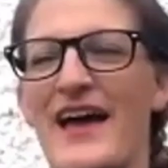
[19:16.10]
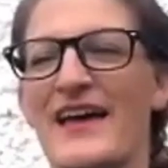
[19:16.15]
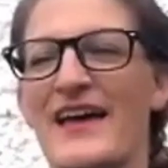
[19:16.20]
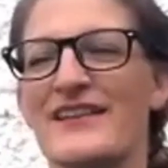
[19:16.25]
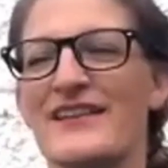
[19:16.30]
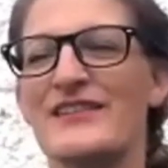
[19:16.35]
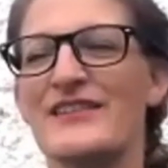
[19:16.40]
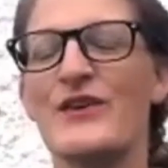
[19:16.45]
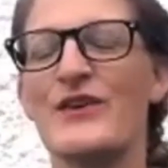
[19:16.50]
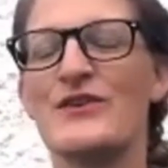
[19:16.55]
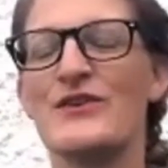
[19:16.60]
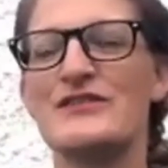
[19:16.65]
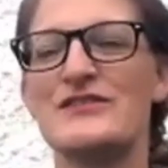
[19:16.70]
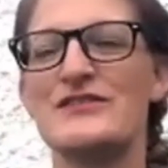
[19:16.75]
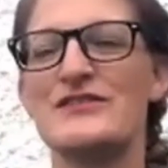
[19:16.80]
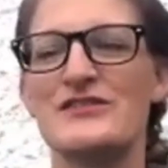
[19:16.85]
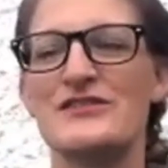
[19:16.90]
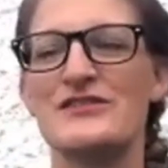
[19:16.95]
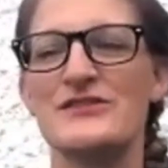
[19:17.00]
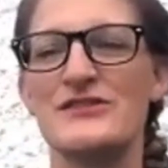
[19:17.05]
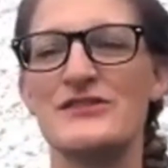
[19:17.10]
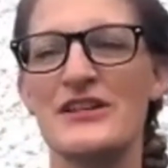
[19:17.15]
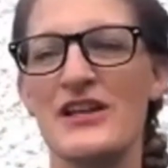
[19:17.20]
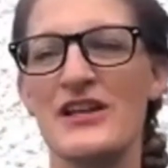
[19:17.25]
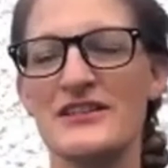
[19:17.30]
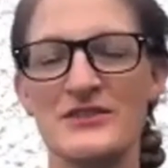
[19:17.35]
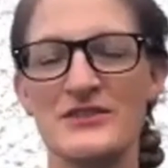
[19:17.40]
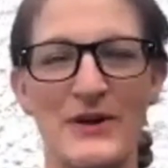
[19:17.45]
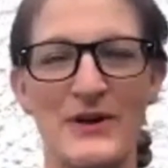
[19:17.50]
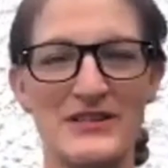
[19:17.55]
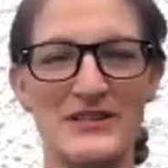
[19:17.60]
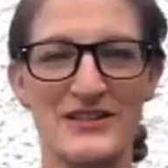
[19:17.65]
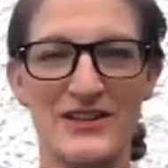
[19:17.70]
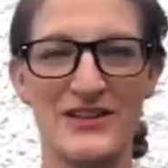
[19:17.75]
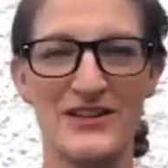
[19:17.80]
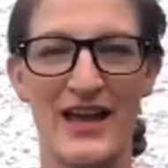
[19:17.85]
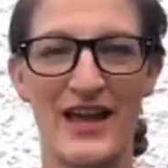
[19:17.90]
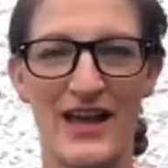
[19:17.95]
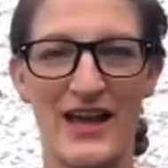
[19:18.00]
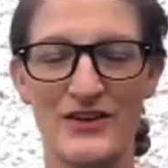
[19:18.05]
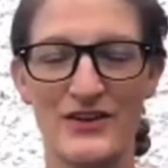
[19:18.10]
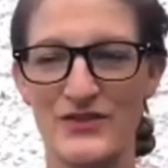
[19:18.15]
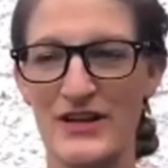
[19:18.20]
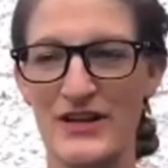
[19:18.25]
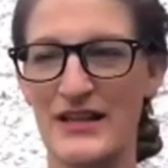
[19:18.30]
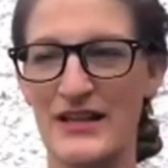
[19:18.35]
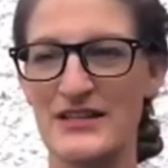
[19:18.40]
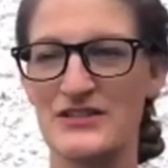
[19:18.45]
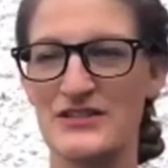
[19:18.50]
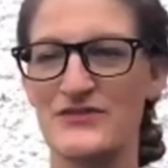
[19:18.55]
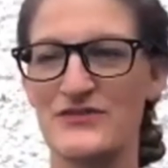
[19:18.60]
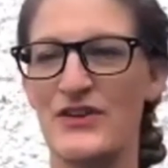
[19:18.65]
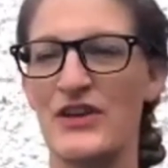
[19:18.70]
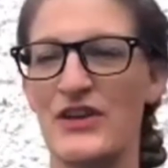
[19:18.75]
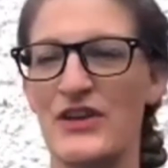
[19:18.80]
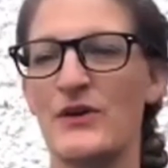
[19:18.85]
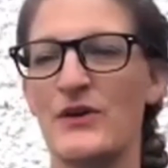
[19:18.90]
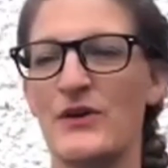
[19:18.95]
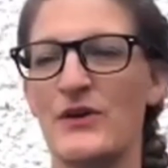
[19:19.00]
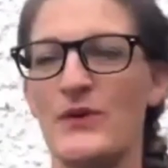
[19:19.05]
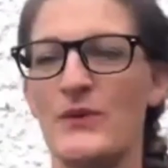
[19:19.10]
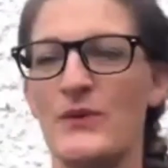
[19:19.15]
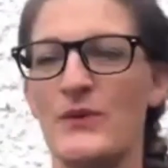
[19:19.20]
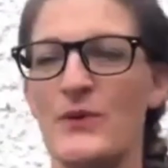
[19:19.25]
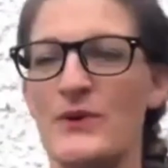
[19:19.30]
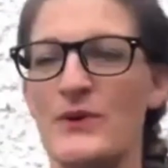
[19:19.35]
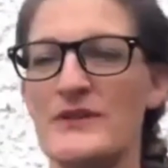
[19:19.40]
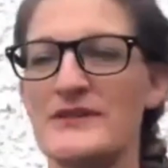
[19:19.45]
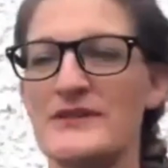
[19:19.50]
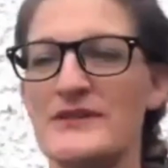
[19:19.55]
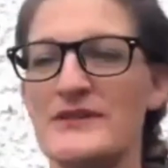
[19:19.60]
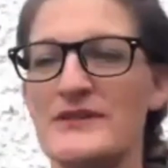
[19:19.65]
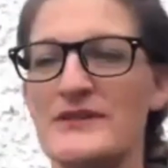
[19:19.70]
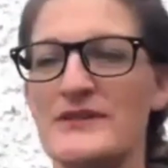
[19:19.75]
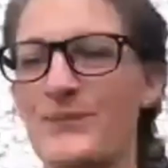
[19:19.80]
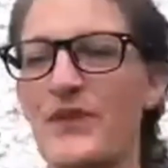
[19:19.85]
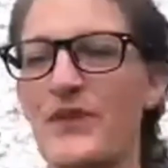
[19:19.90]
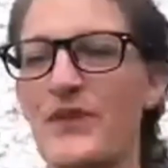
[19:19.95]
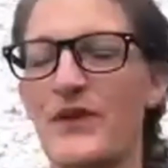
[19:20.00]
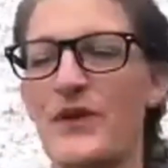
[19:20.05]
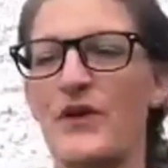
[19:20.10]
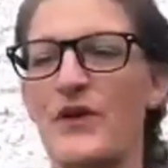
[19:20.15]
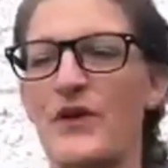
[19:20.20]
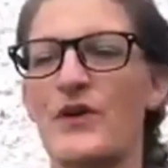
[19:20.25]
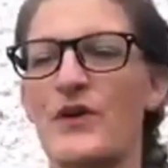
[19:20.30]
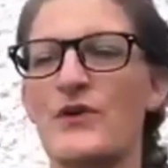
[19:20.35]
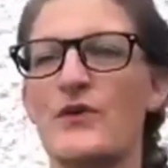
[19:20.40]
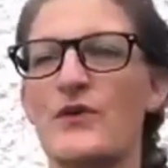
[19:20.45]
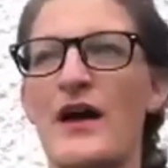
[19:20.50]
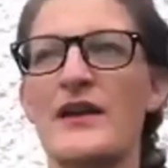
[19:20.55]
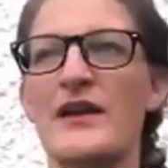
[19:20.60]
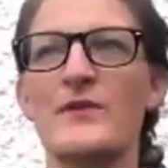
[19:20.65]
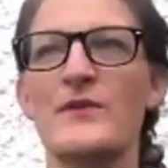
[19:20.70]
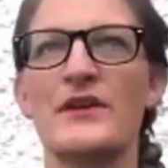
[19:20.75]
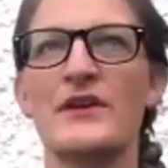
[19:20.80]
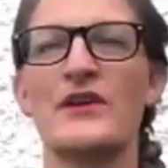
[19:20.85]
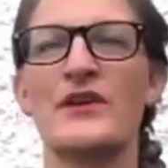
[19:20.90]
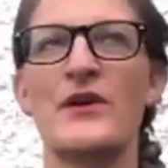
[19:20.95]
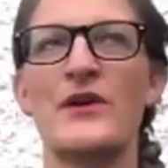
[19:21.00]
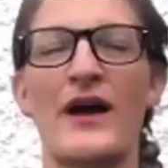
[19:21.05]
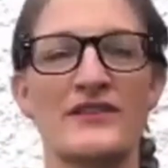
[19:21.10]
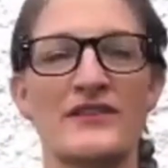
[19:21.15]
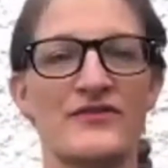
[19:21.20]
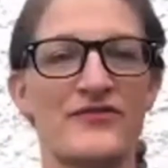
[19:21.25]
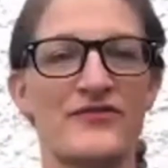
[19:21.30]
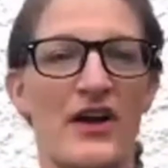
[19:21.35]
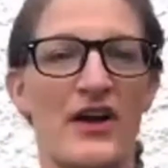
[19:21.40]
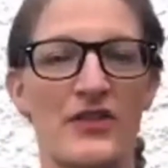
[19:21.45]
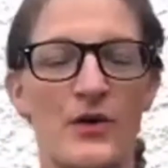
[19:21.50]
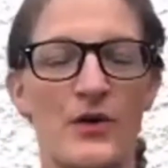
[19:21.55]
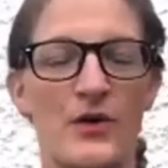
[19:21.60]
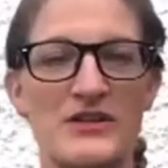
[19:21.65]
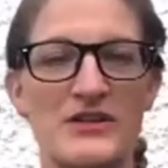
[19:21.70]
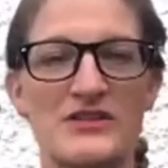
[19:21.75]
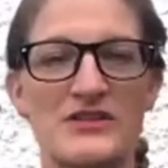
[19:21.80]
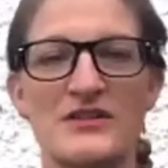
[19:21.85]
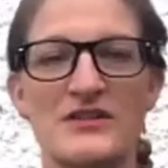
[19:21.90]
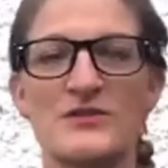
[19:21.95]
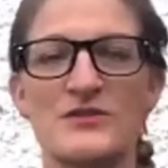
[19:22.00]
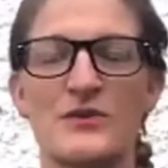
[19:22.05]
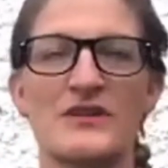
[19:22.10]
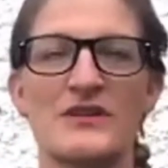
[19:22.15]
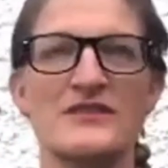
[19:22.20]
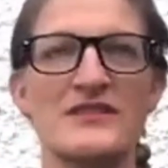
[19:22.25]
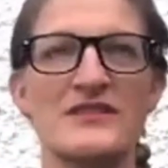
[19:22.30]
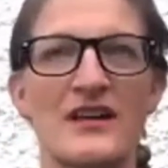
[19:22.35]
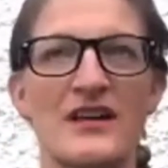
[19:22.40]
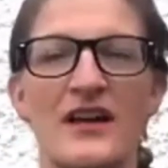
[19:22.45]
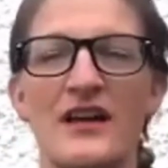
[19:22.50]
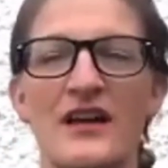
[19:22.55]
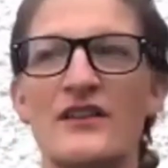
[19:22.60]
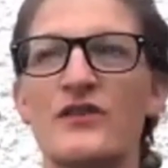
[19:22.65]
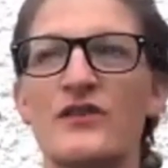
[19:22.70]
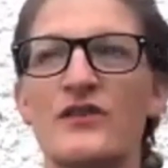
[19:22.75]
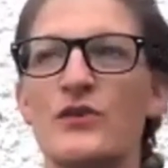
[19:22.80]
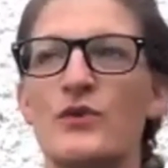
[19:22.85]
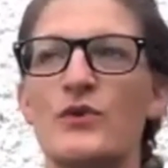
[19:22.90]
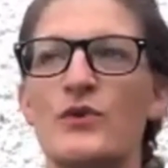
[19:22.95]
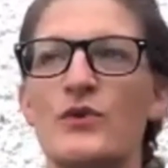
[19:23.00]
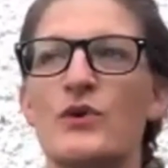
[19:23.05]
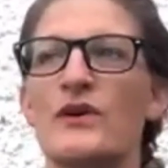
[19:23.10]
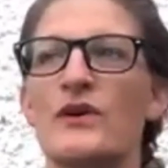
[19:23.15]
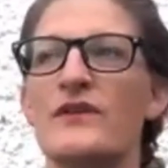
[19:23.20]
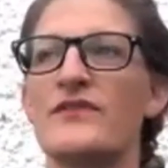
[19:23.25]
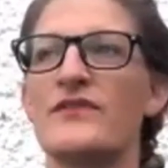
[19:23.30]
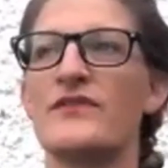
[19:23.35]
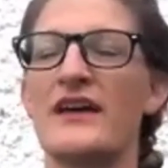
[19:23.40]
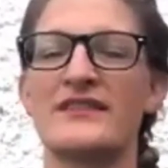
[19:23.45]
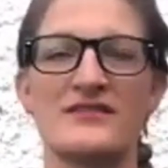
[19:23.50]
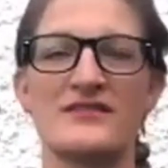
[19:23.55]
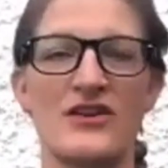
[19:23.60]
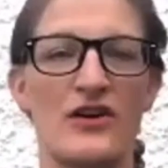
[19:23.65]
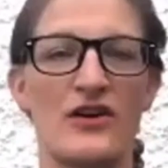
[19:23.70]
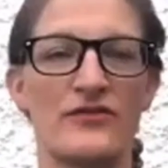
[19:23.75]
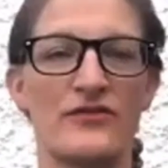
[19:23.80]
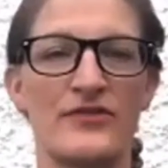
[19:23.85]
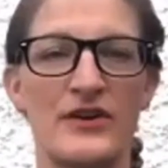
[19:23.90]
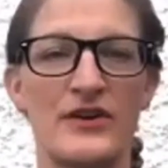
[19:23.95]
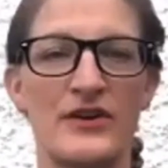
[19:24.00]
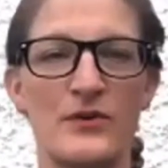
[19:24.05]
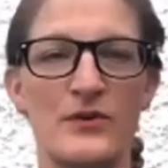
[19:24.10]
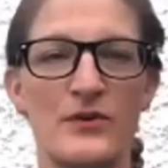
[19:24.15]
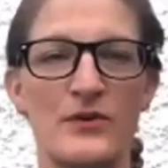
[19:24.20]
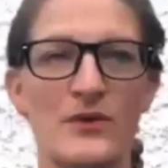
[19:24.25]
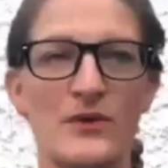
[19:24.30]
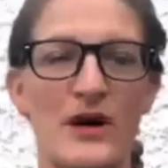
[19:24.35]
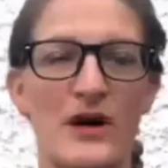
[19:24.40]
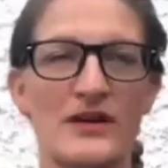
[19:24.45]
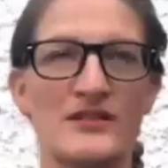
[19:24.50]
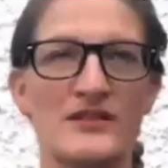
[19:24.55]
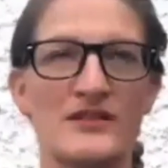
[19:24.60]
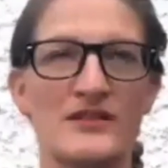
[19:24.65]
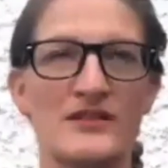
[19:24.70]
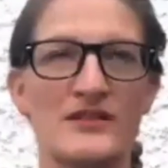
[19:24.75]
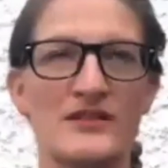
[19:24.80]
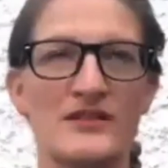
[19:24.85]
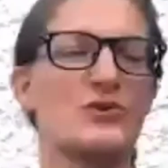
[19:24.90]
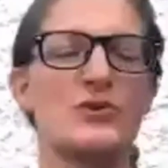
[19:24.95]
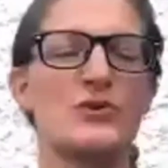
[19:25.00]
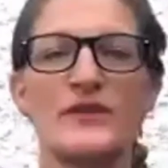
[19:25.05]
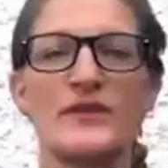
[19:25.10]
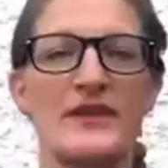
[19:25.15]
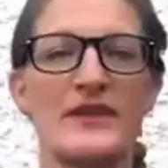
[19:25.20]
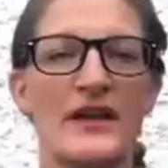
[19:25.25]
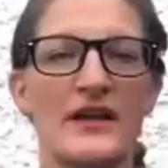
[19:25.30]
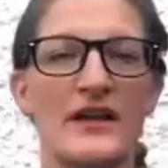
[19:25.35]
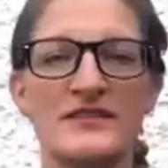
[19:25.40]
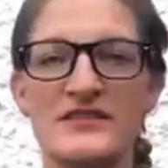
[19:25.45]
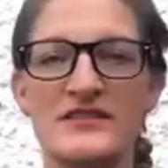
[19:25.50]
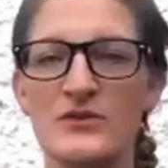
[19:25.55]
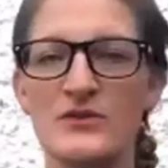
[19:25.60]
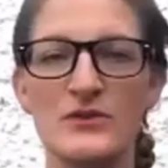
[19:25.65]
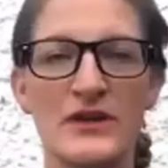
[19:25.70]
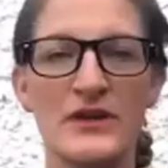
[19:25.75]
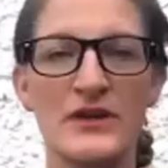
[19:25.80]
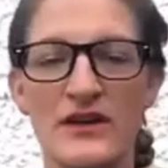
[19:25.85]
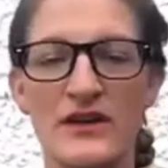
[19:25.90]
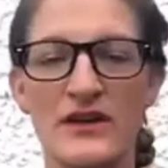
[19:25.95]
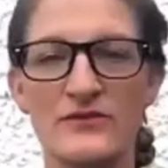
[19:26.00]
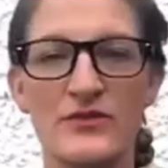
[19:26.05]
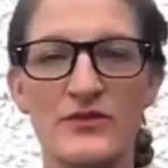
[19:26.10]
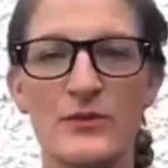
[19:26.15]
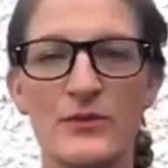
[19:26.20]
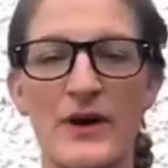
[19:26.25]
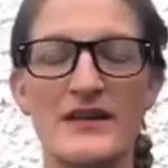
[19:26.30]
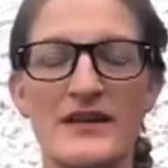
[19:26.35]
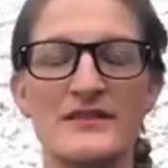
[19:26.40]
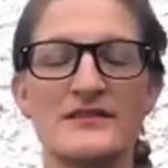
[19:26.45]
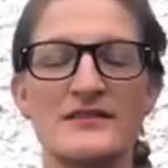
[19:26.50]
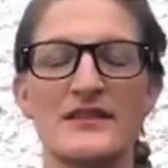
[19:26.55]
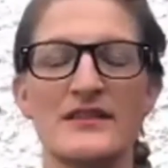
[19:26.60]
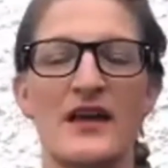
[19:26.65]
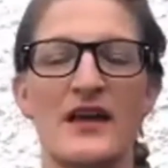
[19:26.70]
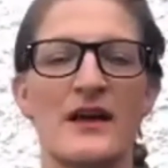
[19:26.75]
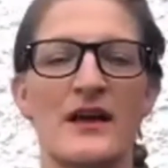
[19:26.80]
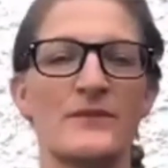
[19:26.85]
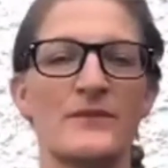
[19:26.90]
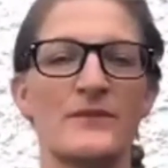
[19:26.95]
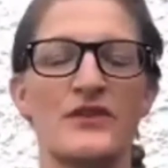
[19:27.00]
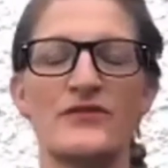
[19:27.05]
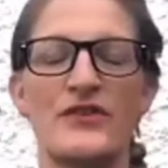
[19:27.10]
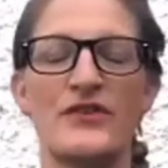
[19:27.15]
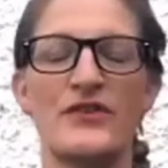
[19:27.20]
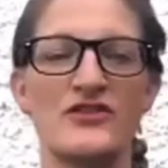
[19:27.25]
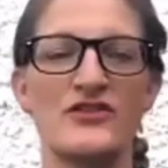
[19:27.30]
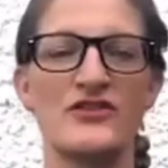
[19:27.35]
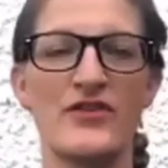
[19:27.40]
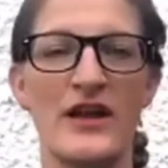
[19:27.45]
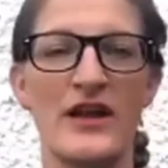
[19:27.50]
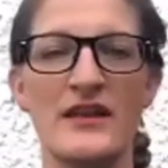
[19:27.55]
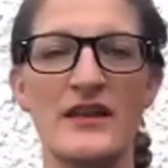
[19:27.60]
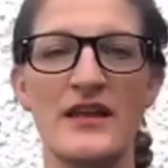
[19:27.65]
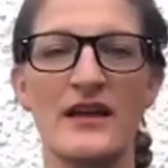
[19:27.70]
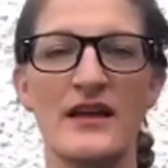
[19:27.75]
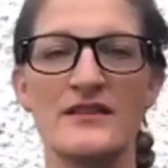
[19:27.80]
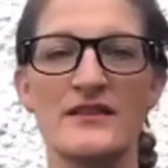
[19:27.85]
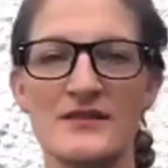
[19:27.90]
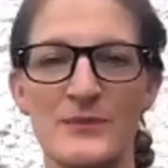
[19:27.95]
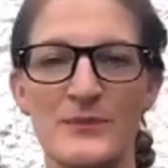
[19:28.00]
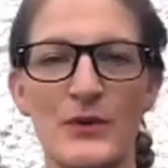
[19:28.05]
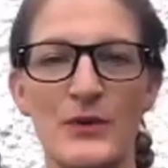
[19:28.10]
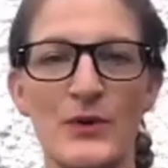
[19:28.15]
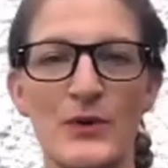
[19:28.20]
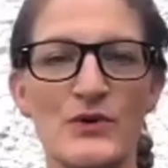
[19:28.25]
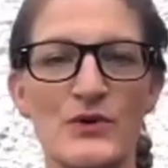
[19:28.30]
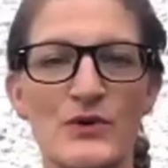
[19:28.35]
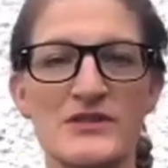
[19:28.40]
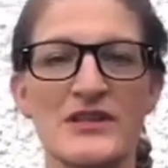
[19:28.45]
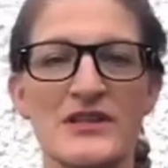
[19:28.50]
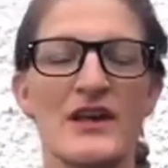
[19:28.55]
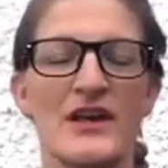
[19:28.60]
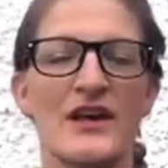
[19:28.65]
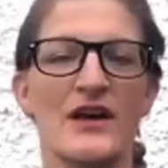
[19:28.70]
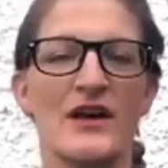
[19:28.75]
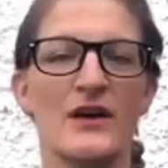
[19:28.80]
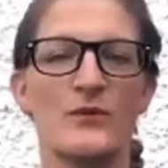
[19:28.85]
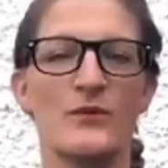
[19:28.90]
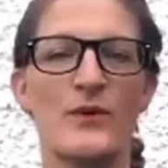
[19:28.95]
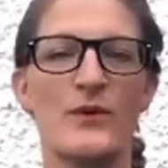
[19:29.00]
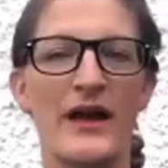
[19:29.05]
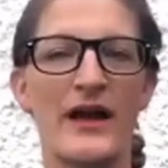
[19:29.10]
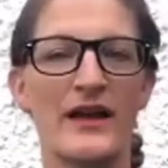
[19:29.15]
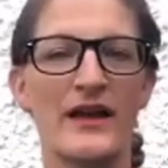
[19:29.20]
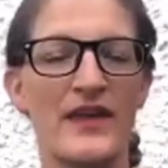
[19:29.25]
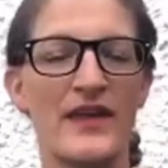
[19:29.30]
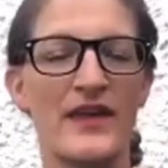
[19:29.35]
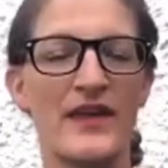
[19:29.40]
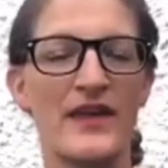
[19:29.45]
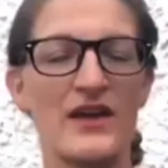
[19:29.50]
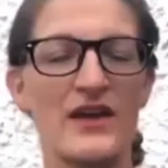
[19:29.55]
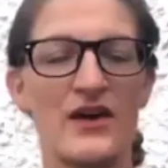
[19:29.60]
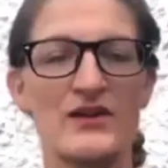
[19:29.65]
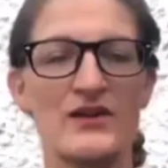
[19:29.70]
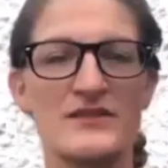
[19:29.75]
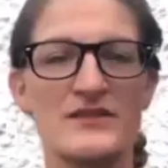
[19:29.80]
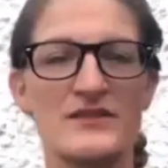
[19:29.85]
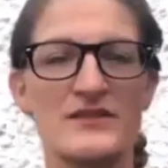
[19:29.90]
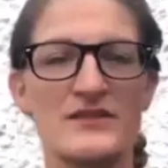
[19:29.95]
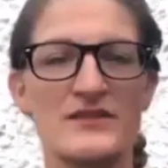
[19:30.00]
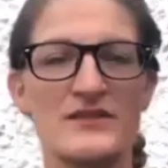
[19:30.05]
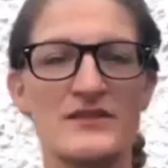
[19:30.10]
So the last question that I had really just for you was, anyone who has further questions or concerns, or their staff feel unsure and they're still looking for ways to find training and support, where can they go to find that?